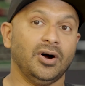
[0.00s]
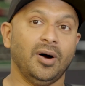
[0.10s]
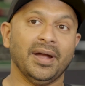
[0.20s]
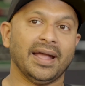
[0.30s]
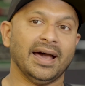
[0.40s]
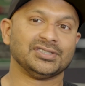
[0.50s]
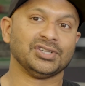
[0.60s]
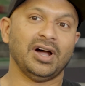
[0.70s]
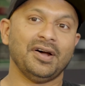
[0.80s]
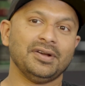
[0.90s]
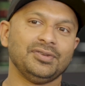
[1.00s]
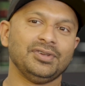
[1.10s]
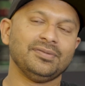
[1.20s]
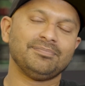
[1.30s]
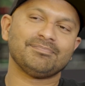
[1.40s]
Oh my God, so
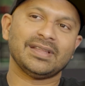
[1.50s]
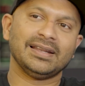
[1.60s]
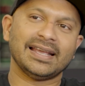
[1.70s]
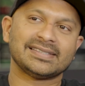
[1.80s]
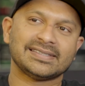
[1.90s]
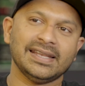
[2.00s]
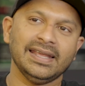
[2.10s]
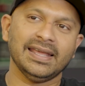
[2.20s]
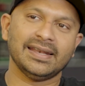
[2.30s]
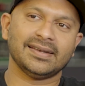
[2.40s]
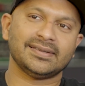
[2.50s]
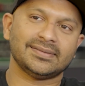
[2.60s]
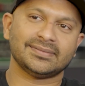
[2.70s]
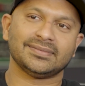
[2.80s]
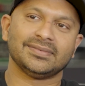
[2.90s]
like sitting in
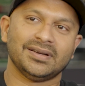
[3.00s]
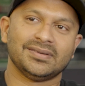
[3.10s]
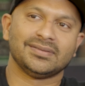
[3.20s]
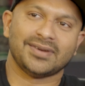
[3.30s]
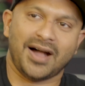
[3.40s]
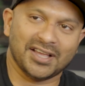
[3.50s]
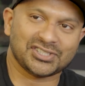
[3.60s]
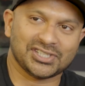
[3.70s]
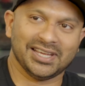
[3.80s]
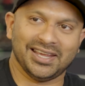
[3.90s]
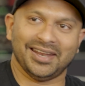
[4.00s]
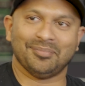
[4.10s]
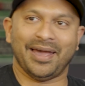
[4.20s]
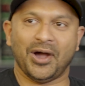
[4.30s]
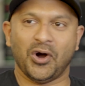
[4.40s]

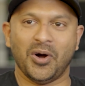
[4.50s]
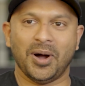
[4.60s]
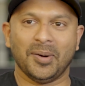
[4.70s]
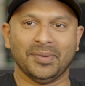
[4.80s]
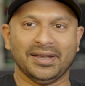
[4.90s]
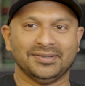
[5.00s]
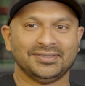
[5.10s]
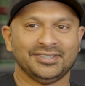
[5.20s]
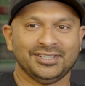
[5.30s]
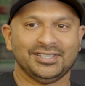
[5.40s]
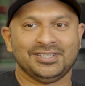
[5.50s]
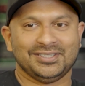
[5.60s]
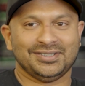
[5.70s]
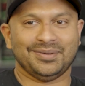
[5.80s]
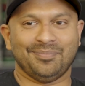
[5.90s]
Austin, my home,
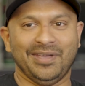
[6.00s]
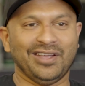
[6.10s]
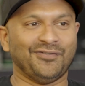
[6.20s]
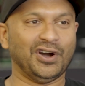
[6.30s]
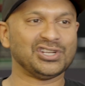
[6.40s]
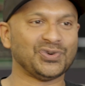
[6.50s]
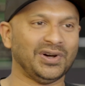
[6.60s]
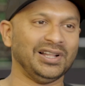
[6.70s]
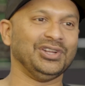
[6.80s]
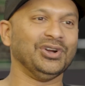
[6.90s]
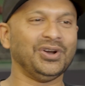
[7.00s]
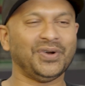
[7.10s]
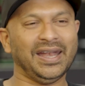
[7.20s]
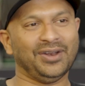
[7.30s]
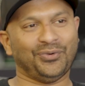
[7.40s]
and being virtual, you don't
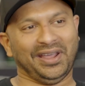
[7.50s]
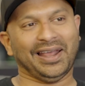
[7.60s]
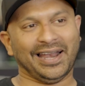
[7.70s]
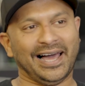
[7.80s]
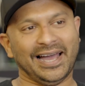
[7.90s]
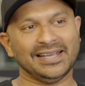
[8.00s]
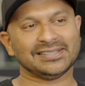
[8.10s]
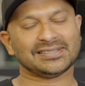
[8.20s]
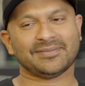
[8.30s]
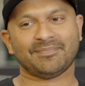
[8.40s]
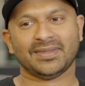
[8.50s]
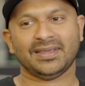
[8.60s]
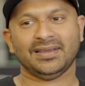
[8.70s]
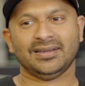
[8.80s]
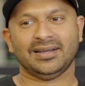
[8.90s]
really realize
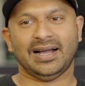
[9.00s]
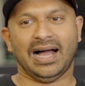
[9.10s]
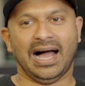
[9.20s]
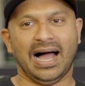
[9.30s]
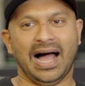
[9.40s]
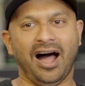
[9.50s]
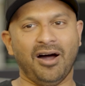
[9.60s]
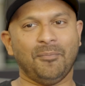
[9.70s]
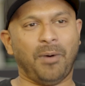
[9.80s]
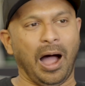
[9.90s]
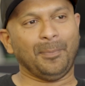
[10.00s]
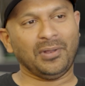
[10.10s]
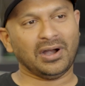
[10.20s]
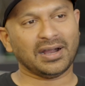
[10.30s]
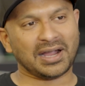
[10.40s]
how
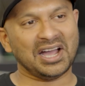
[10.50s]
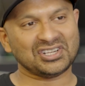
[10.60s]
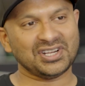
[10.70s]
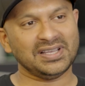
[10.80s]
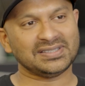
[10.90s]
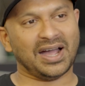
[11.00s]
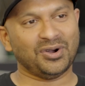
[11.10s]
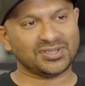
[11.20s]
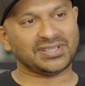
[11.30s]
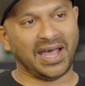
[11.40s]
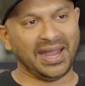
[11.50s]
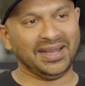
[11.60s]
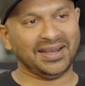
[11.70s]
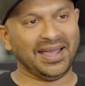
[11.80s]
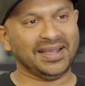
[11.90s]
popular Akash is
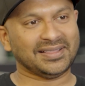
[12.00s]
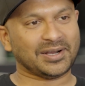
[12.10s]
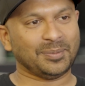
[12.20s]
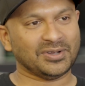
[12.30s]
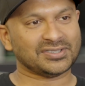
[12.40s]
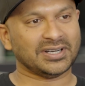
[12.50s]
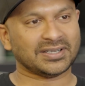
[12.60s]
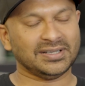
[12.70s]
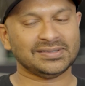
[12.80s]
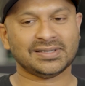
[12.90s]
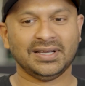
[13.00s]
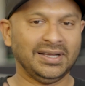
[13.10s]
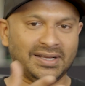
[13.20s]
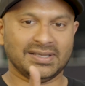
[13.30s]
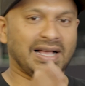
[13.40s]
outside like the crypto circles.
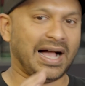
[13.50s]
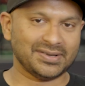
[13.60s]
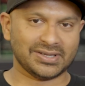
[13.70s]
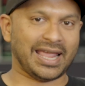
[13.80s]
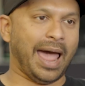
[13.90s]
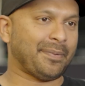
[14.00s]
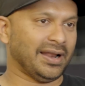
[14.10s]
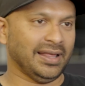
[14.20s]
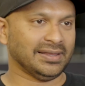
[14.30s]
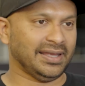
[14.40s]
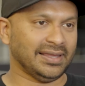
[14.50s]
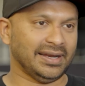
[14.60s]
I was on Capitol Hill the other